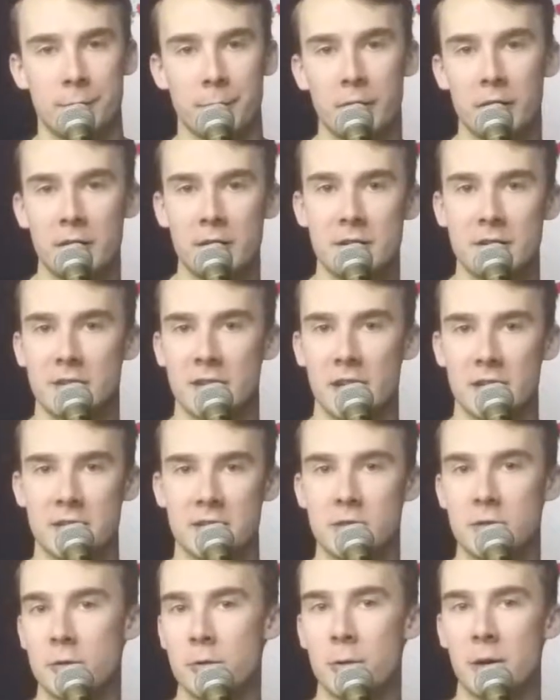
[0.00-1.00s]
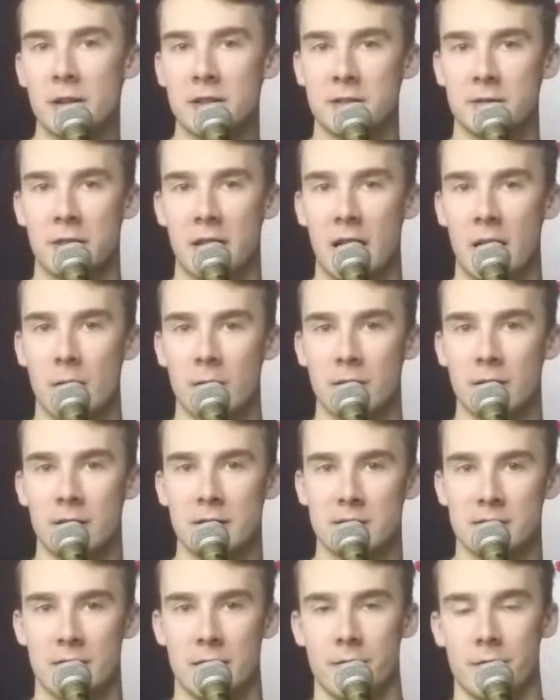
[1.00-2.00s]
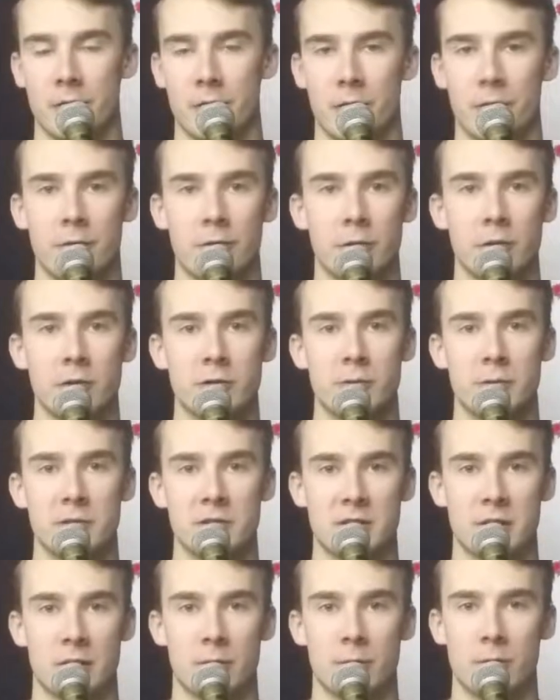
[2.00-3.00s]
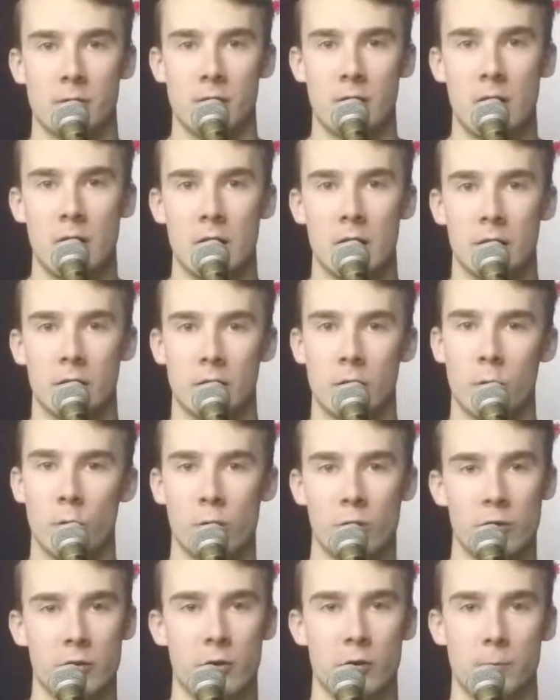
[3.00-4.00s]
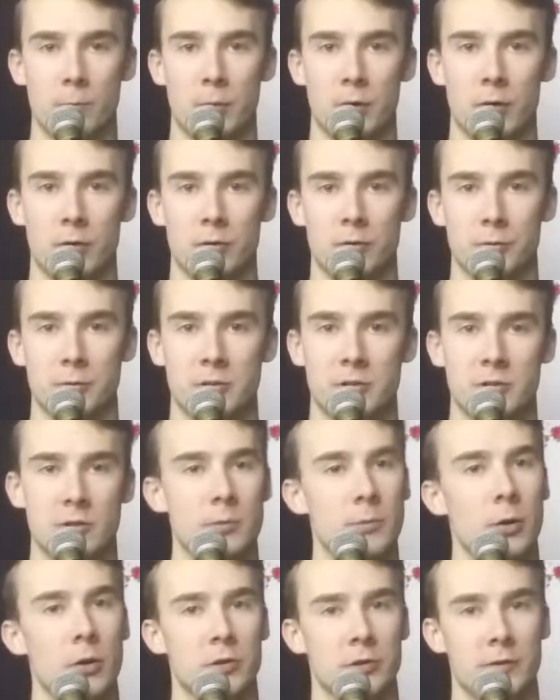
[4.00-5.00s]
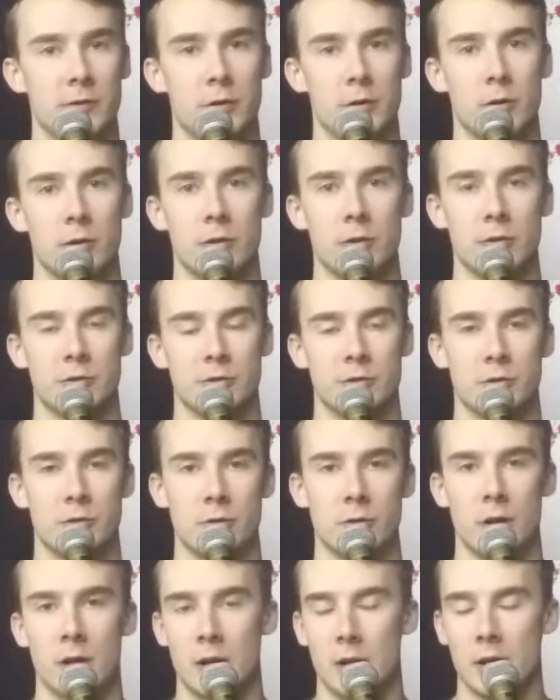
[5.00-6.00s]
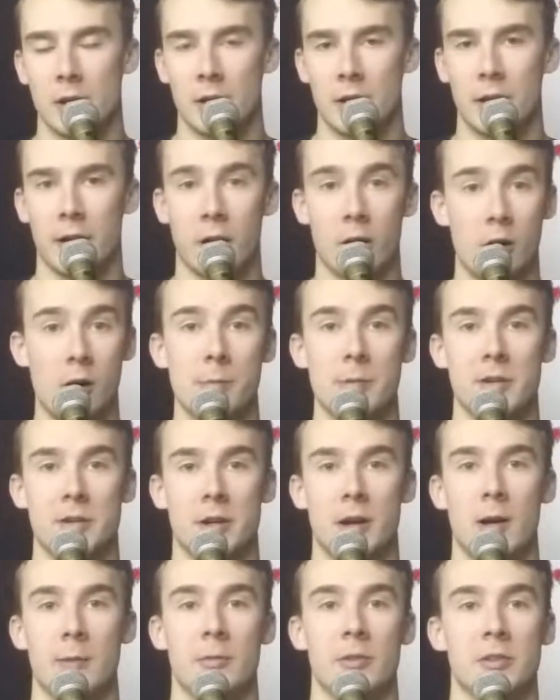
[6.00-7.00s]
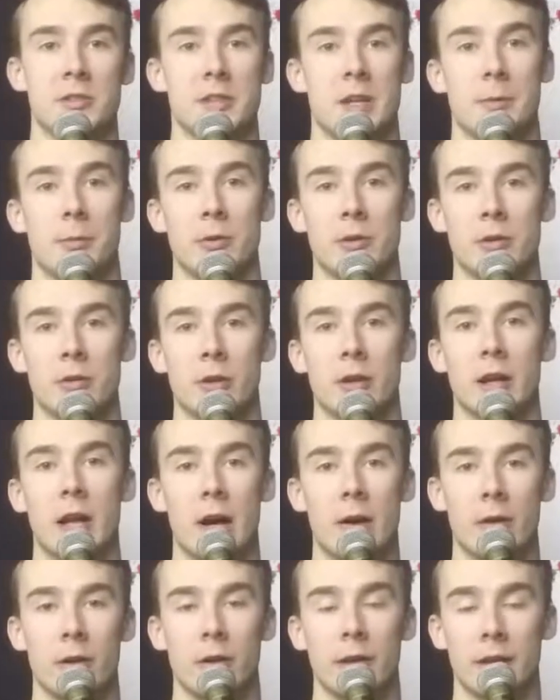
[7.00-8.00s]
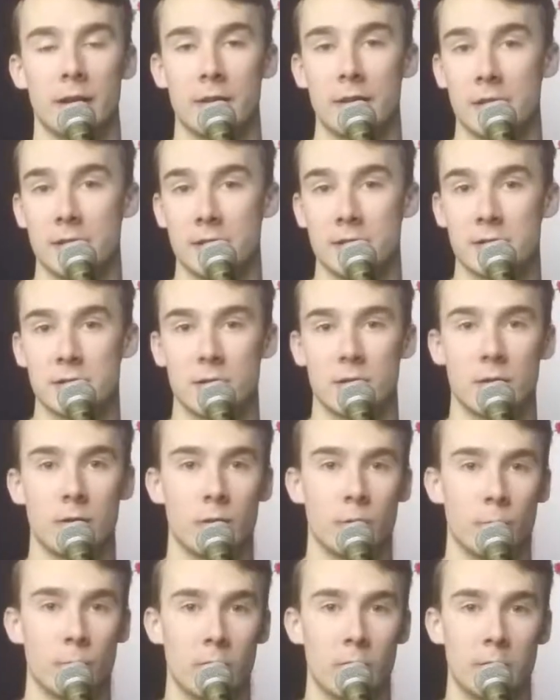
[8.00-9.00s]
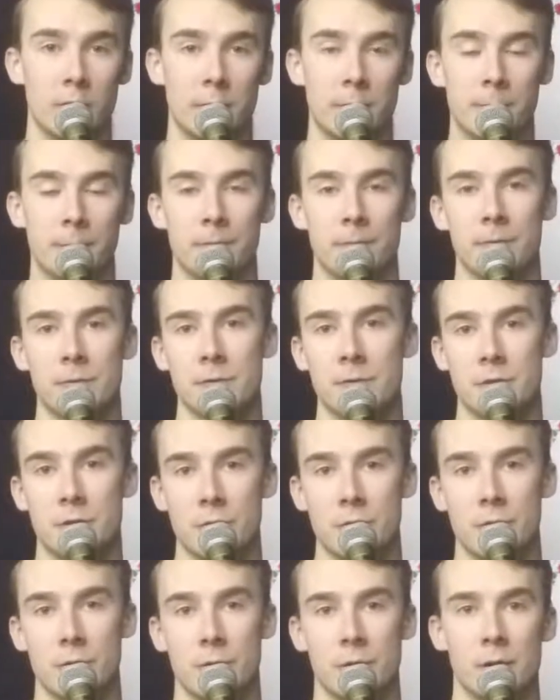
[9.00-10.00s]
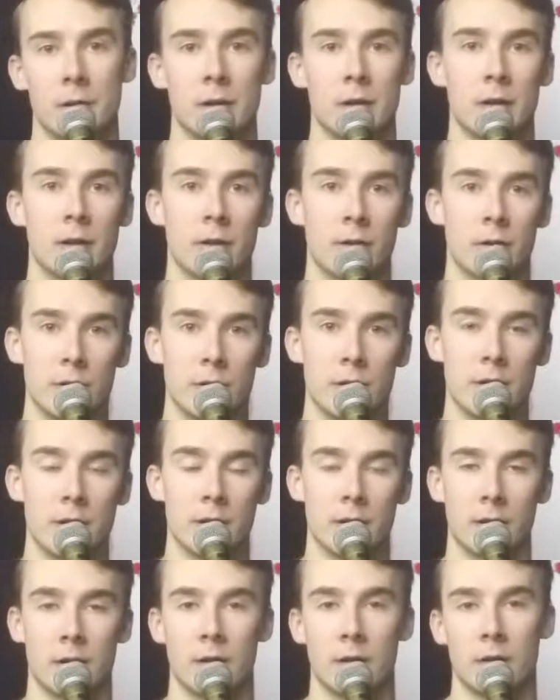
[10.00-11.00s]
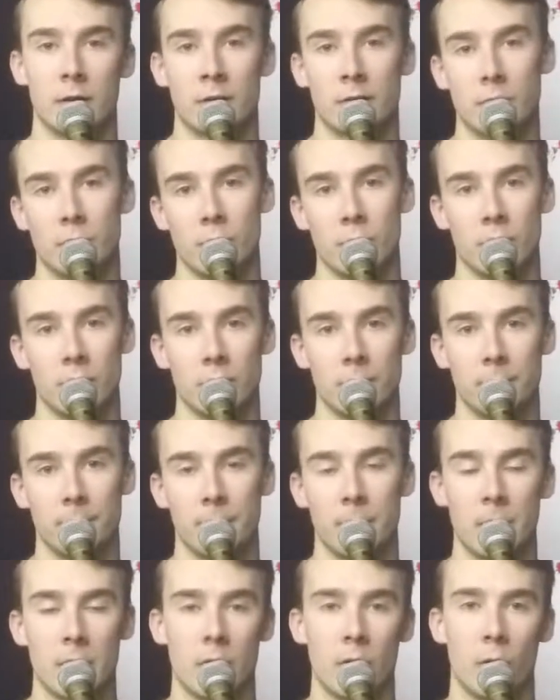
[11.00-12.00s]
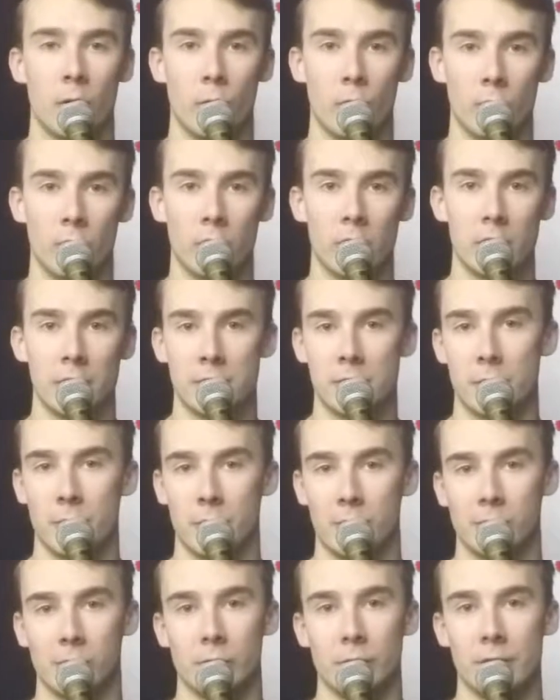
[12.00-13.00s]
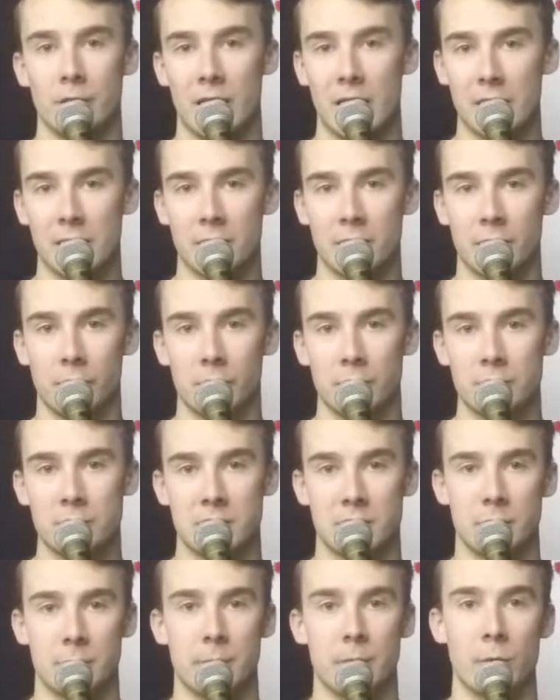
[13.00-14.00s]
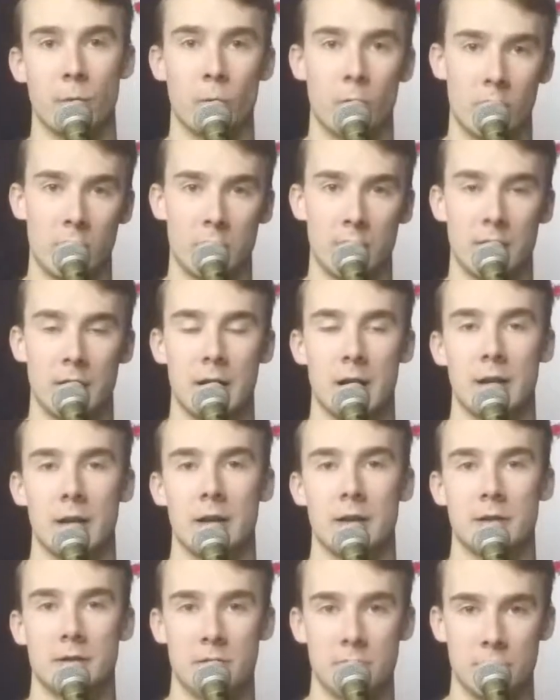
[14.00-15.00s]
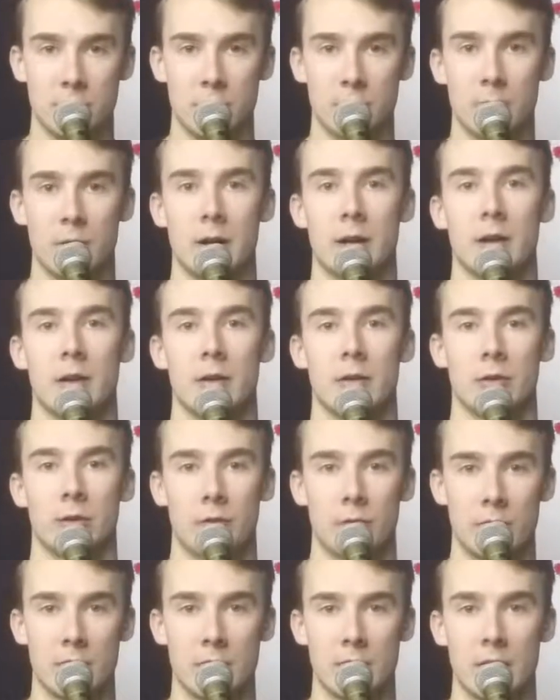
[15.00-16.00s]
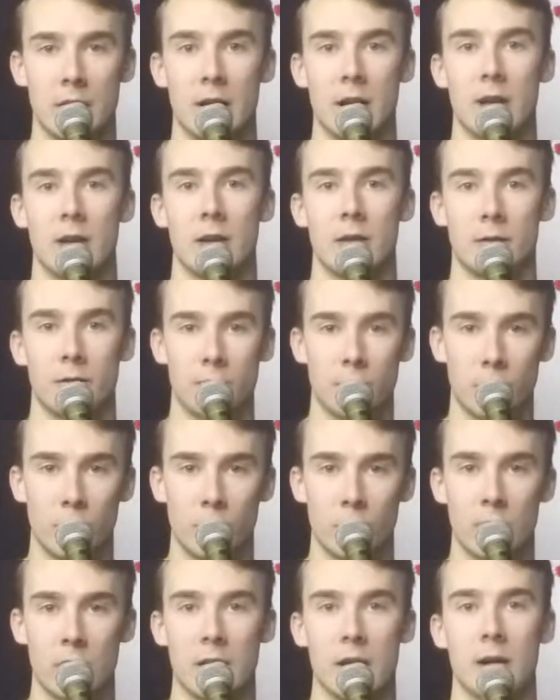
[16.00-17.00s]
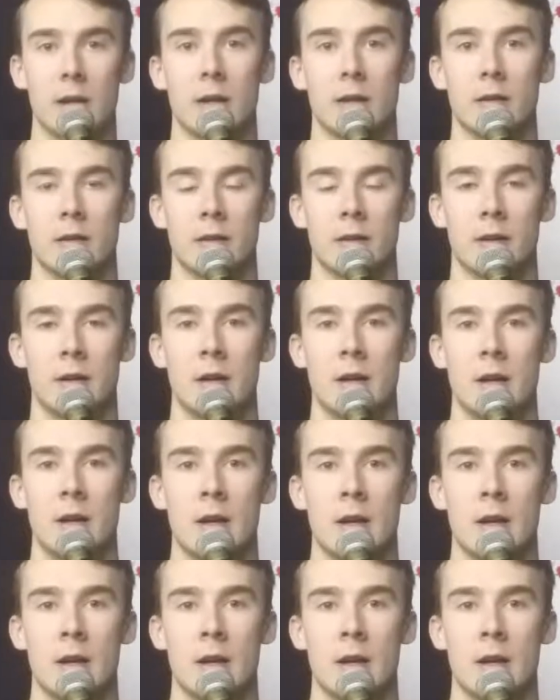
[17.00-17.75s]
So I'm going to discuss two ways of counting in 7. The first one is going to rely on a quarter note pulse, which most of you are used to. In common time, for example, you could count it like this: 1, 2, 3, 4. Or if you want to include the eighth notes, it would be 1 and 2 and 3 and 4 and.